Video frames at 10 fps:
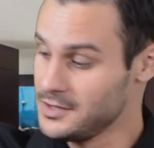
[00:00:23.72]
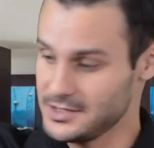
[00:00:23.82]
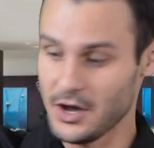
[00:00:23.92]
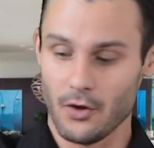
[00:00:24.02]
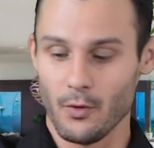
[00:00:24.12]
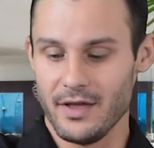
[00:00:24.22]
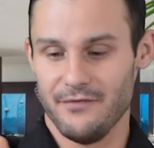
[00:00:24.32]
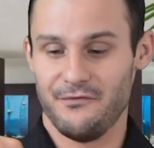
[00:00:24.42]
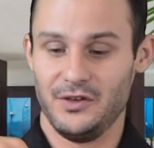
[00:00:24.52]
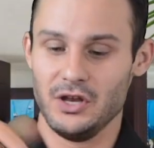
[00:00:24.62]
So
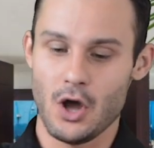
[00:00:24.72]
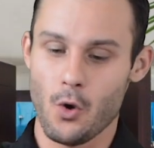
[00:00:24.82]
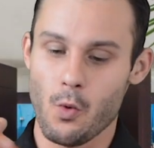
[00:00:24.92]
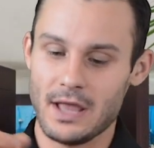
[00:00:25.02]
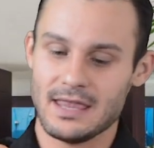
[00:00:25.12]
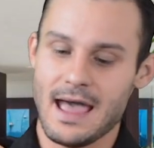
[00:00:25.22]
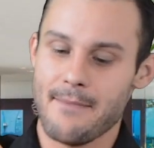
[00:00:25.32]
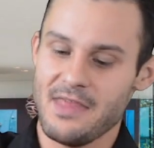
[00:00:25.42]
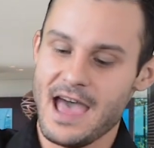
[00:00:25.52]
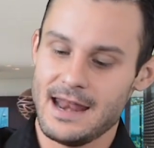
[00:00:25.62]
if you know what
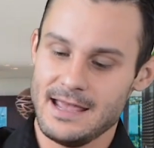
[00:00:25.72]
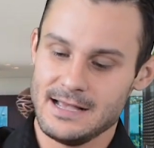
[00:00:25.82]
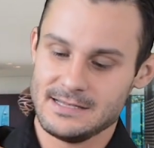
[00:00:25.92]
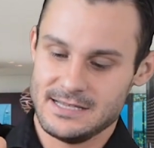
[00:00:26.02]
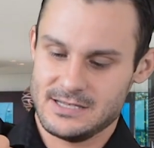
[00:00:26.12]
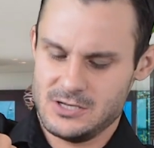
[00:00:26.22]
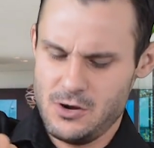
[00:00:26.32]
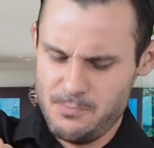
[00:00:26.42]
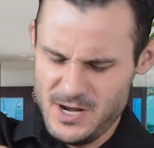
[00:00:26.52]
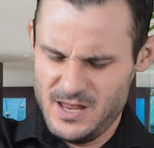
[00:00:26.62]
time that is, it's
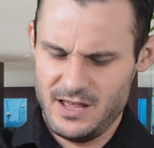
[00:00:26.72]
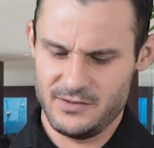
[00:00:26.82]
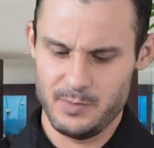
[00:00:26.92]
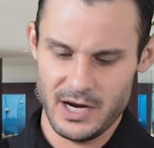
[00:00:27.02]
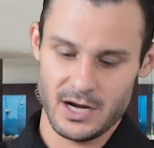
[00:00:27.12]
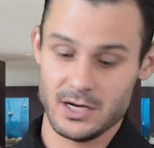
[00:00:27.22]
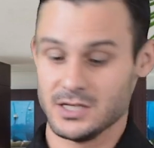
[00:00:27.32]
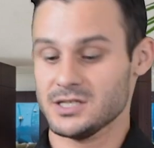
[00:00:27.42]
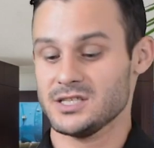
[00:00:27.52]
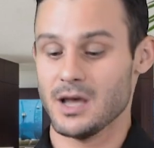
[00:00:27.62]
opening this beer,
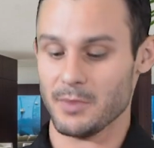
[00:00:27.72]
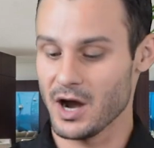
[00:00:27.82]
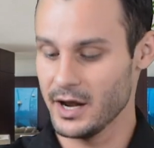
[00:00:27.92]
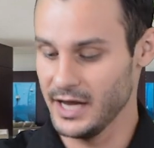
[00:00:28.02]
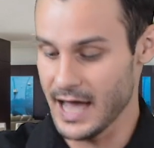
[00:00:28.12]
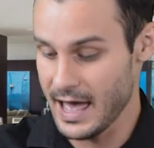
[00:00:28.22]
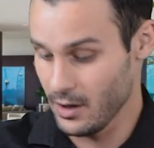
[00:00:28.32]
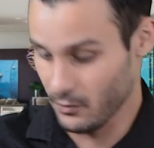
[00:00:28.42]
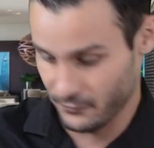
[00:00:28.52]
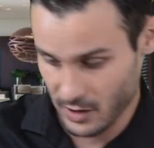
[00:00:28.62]
Summer Honey
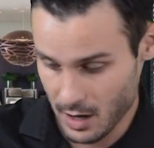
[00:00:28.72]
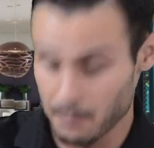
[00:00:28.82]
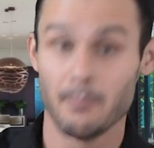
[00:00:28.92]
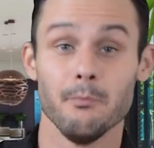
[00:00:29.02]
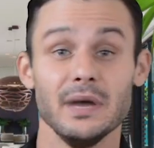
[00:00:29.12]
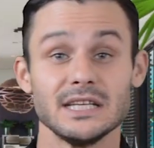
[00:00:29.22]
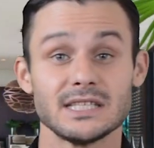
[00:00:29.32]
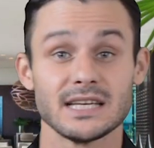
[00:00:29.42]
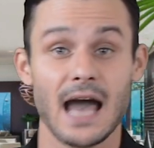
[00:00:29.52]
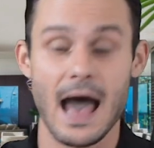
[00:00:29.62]
Ale from Big
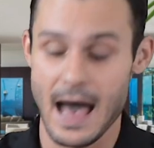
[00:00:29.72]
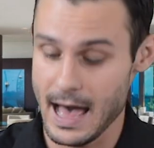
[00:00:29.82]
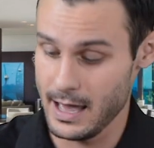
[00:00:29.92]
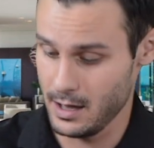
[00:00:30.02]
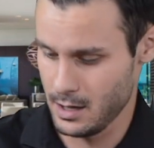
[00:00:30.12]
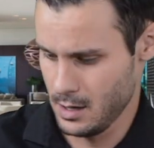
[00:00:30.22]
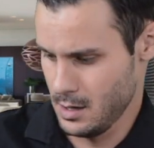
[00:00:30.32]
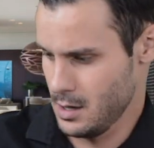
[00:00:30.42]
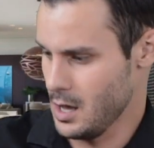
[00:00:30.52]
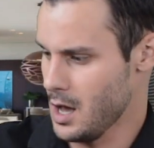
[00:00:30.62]
Sky
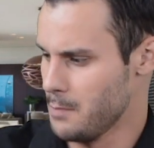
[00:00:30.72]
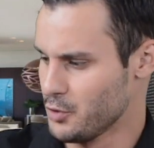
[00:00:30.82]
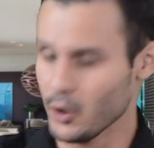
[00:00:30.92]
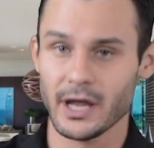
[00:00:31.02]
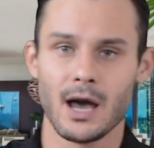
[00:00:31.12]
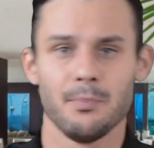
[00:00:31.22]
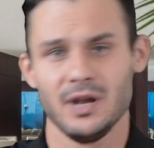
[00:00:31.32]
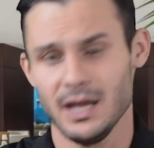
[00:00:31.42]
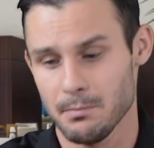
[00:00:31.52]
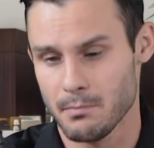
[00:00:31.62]
um, Brewing
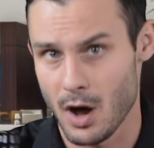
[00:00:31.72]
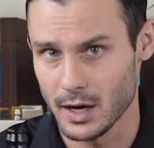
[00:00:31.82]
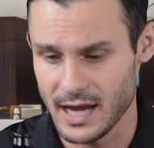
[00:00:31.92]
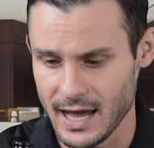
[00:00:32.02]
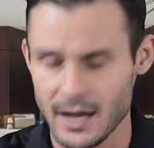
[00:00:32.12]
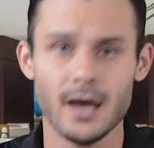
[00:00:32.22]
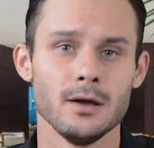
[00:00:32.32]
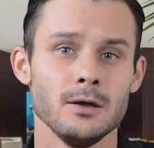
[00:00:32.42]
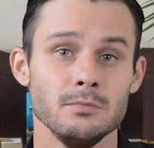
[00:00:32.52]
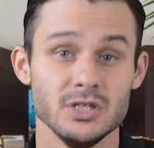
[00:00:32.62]
Company, Montana,
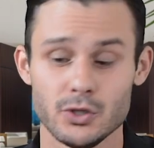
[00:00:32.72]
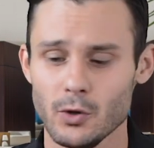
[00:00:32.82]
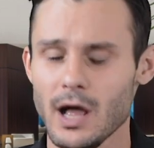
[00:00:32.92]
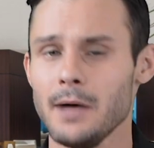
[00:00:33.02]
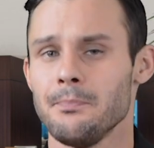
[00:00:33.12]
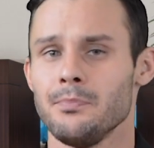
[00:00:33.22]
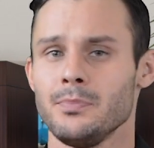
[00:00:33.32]
Missoula.